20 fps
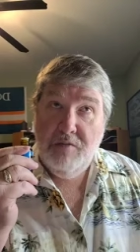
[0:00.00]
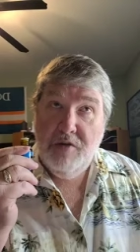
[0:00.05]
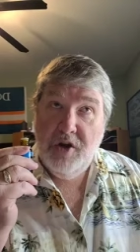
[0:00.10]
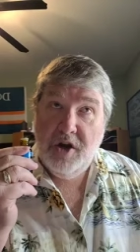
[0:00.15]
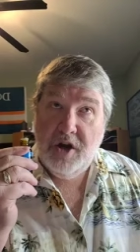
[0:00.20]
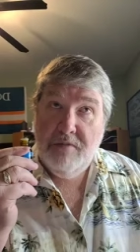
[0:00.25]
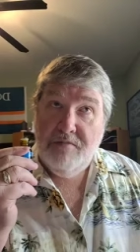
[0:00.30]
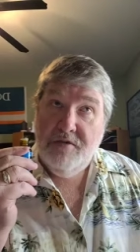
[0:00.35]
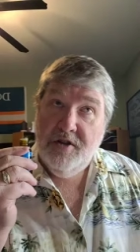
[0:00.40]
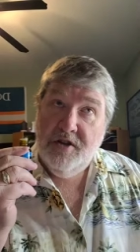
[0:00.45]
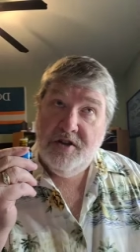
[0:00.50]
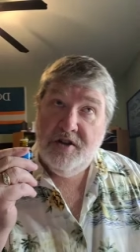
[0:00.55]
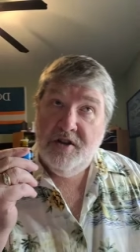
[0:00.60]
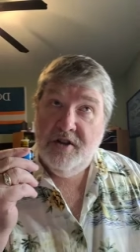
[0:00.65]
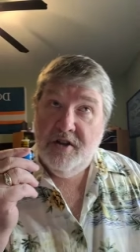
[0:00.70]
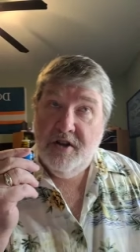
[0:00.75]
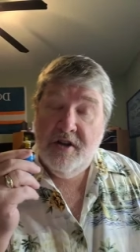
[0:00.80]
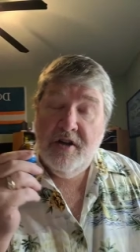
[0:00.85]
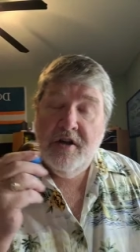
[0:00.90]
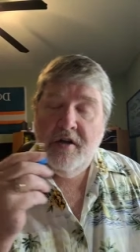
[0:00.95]
pick up this
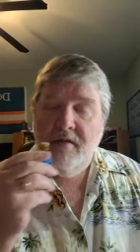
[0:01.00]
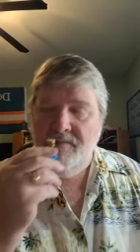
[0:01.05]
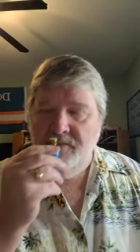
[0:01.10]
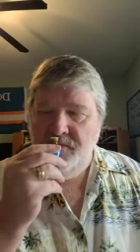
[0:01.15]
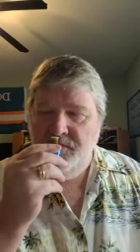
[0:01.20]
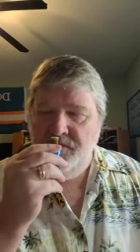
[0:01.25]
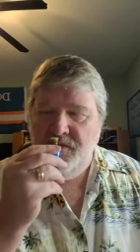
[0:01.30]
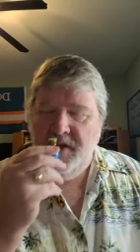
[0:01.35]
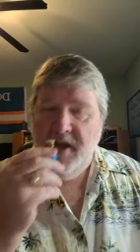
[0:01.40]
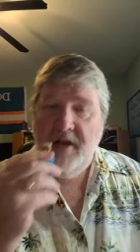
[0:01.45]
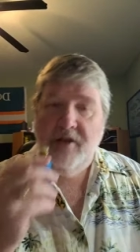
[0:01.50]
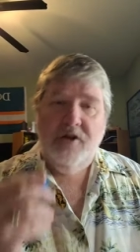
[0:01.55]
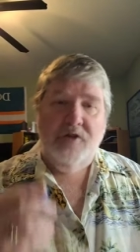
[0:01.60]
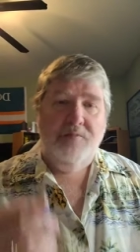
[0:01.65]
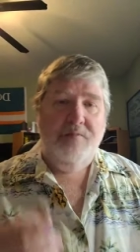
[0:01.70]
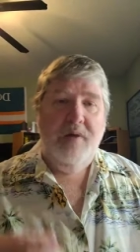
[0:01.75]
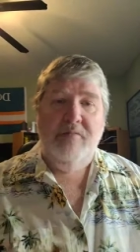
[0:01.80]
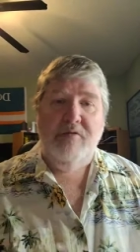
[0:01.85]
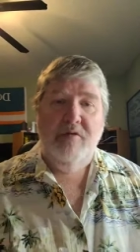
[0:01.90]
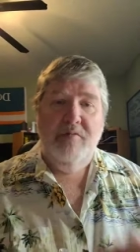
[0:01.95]
and that. Yeah, there's
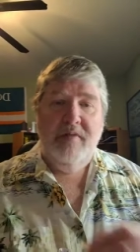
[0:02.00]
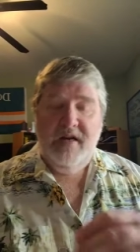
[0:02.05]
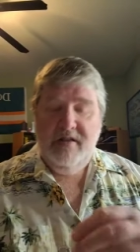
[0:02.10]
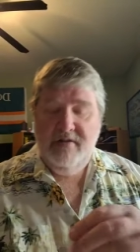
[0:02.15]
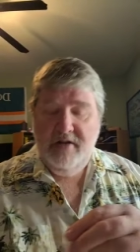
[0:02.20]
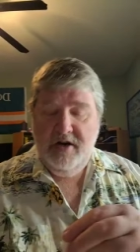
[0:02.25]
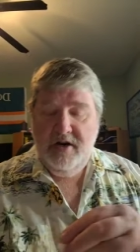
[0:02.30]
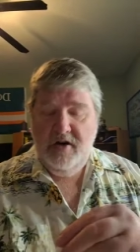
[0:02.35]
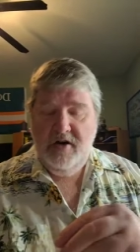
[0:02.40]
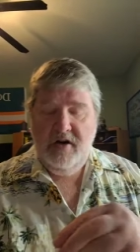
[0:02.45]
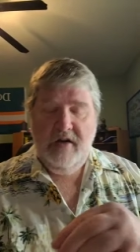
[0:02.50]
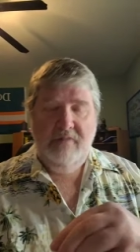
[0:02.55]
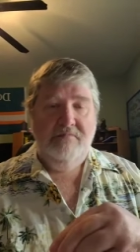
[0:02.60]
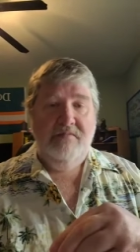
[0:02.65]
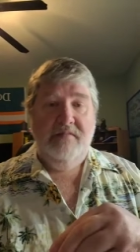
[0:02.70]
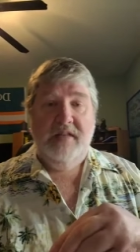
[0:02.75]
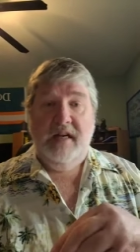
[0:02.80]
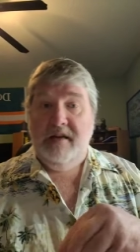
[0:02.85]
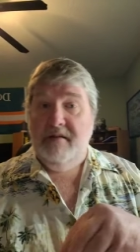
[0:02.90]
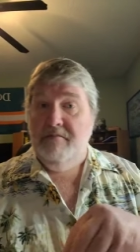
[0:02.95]
peppermint in there.
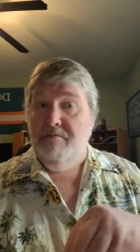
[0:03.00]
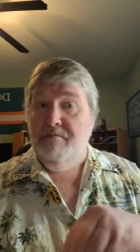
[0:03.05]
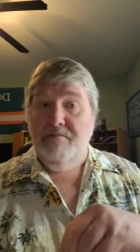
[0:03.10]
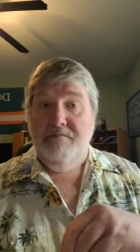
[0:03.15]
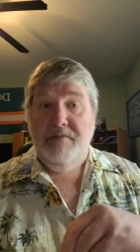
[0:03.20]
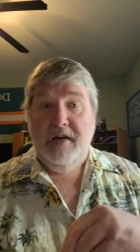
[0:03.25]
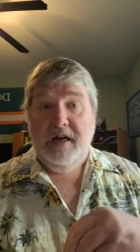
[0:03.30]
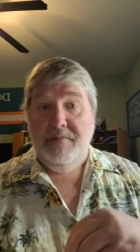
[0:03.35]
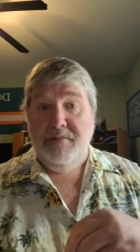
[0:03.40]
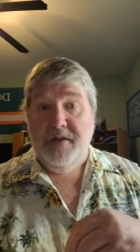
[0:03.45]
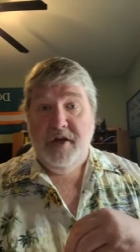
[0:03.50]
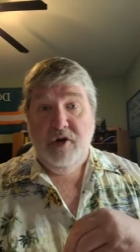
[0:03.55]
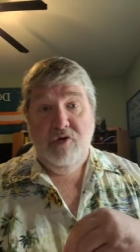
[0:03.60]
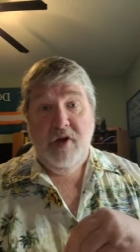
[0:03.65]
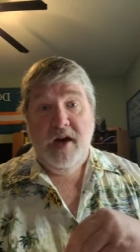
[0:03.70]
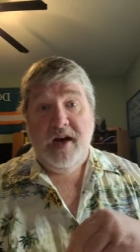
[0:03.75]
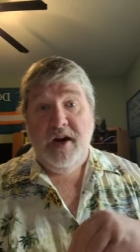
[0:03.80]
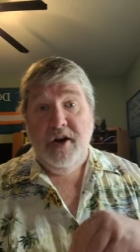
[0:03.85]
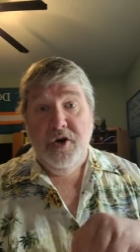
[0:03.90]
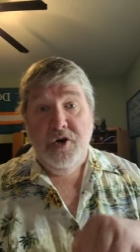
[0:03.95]
I can pick up the
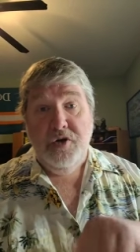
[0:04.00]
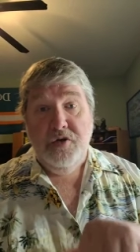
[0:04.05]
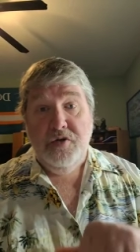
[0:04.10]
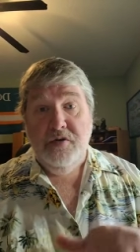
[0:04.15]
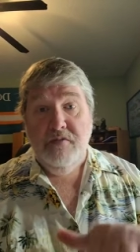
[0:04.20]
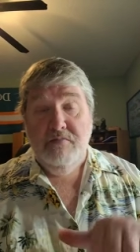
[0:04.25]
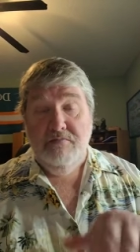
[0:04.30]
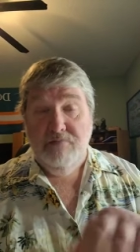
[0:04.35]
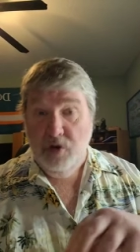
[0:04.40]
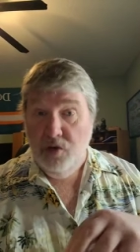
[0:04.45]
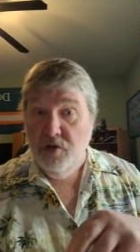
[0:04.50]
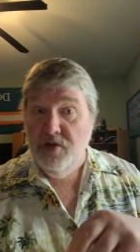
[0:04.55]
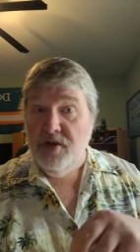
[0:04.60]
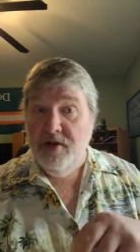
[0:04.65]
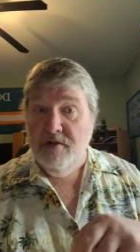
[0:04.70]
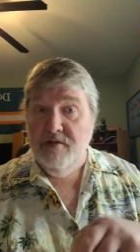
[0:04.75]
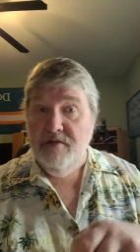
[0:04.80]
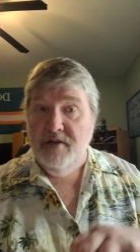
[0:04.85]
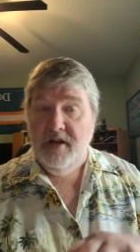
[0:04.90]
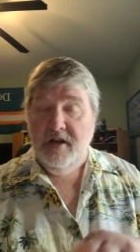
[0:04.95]
oregano, both
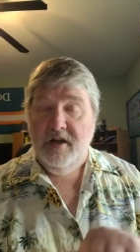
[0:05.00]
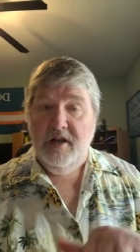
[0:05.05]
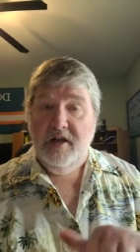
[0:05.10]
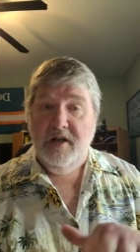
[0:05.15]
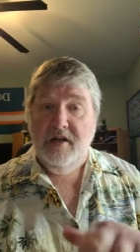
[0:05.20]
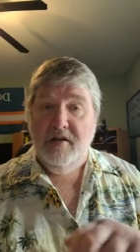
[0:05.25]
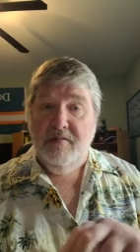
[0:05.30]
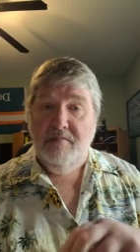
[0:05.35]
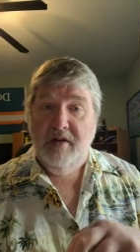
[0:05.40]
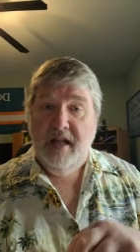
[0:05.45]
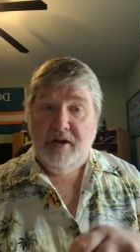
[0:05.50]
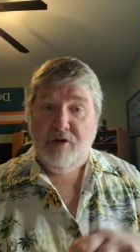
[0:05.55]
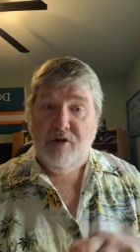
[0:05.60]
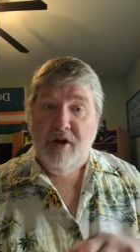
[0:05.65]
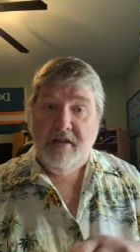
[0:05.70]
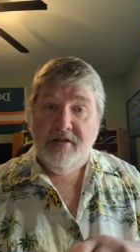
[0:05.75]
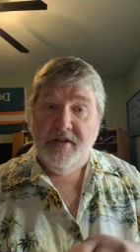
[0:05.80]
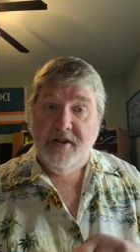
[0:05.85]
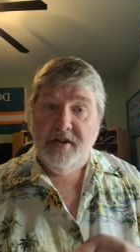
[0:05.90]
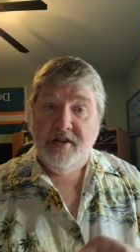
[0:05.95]
the
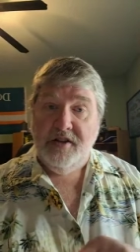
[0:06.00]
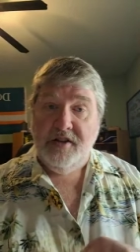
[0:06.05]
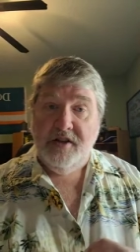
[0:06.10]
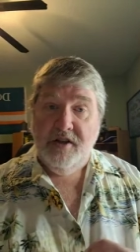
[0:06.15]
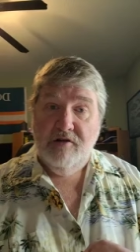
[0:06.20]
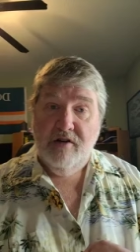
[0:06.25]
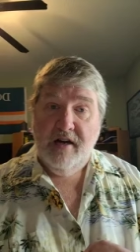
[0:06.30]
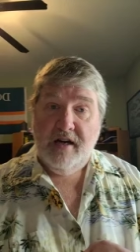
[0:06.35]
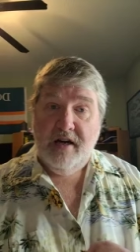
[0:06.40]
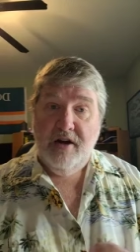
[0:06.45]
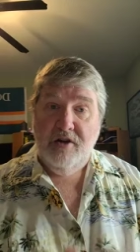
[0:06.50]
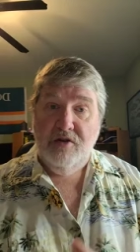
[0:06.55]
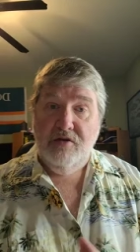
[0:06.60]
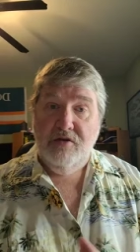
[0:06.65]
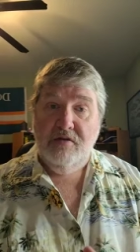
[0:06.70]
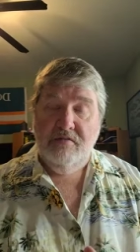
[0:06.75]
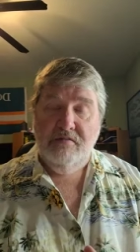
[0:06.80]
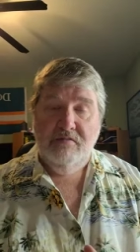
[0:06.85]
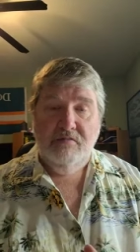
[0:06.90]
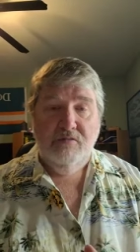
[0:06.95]
Plectranthus
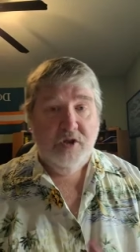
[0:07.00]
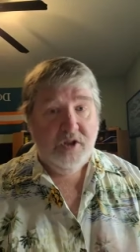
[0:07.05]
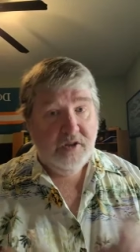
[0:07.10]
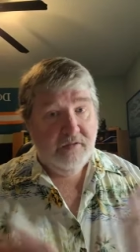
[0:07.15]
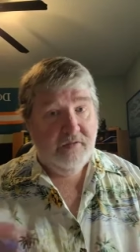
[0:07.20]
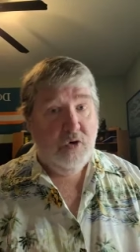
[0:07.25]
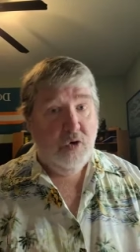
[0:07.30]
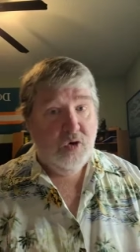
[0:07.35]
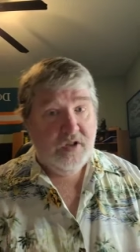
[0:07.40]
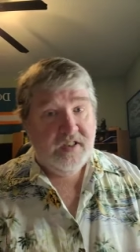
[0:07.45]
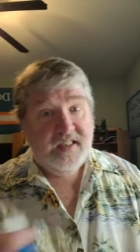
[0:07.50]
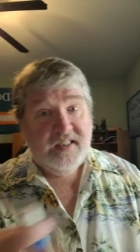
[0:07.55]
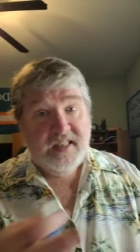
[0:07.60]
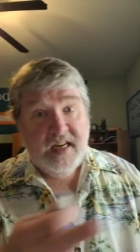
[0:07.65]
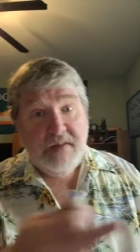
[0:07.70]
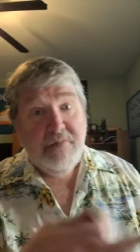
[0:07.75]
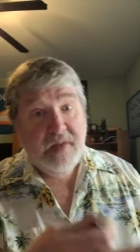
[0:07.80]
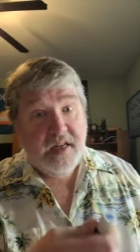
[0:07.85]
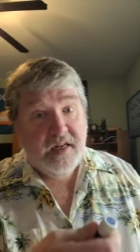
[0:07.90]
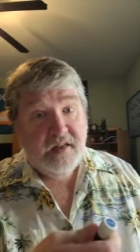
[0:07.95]
oregano, which of course is
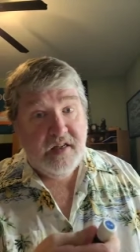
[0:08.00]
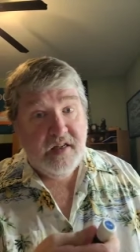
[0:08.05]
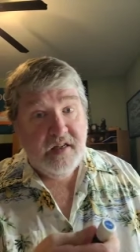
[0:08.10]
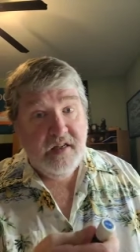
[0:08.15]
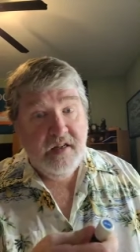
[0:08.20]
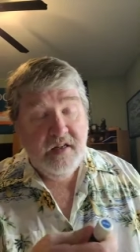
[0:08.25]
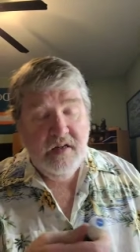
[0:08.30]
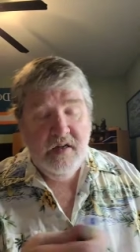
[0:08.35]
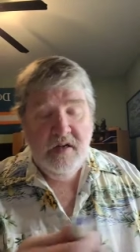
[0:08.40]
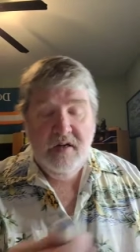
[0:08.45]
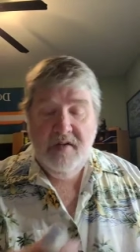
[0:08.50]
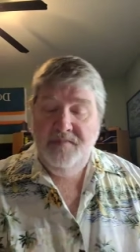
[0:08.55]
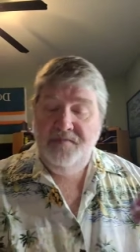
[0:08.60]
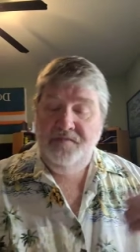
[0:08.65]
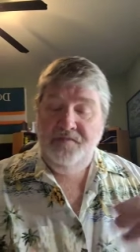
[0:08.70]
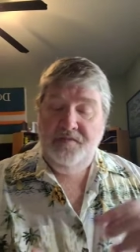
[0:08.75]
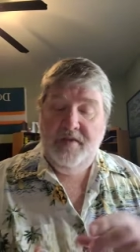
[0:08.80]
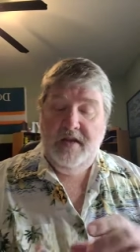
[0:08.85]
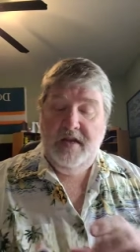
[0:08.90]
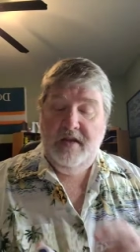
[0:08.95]
a mint,
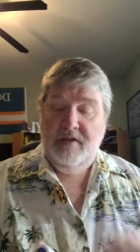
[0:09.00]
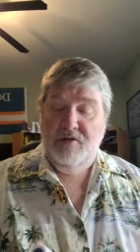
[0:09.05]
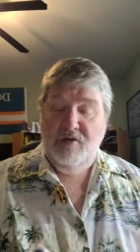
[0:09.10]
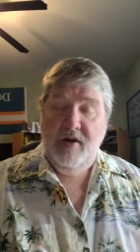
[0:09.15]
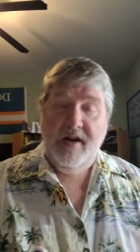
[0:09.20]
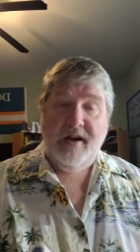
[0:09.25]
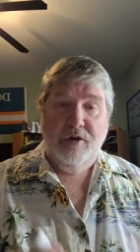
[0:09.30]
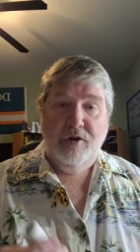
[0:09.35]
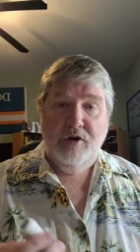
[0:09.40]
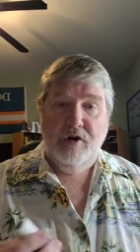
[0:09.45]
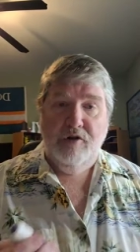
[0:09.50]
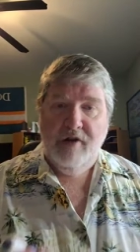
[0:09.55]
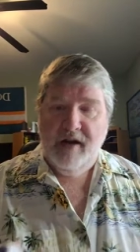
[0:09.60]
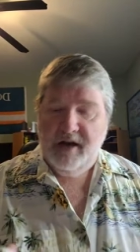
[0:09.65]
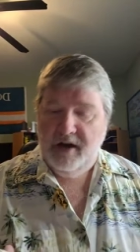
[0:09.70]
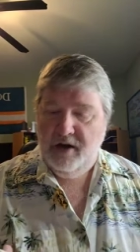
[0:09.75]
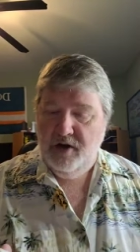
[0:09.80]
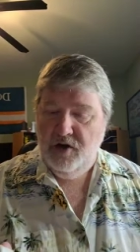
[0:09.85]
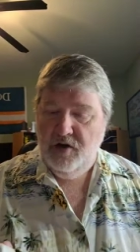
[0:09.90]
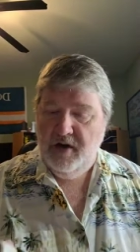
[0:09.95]
and the regular
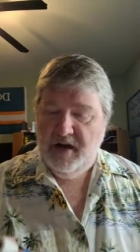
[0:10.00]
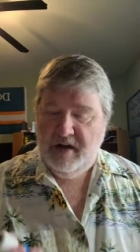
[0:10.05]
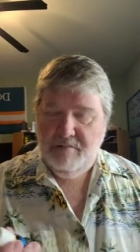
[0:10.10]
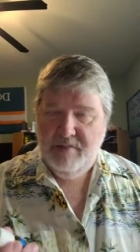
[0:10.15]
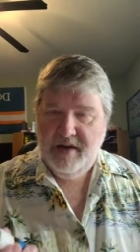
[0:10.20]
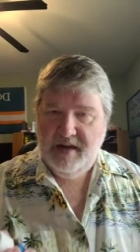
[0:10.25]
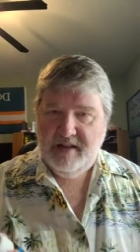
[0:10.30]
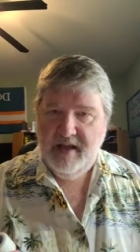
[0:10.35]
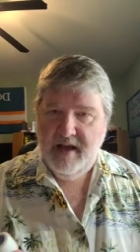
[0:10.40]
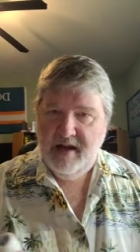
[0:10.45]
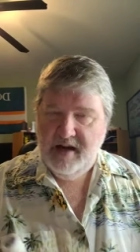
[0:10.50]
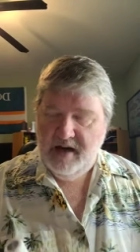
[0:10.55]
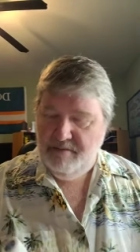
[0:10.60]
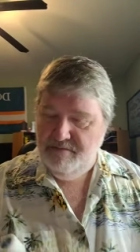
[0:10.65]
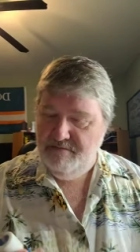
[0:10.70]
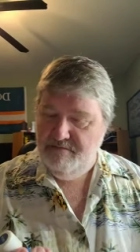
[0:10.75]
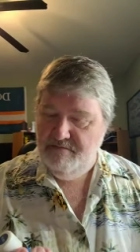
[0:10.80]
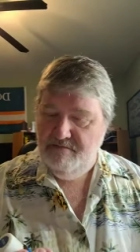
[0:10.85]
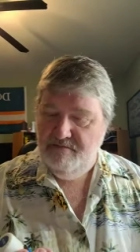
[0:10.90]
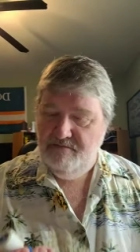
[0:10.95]
oregano. I can pick that
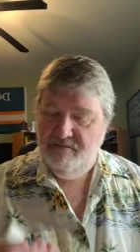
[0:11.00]
up.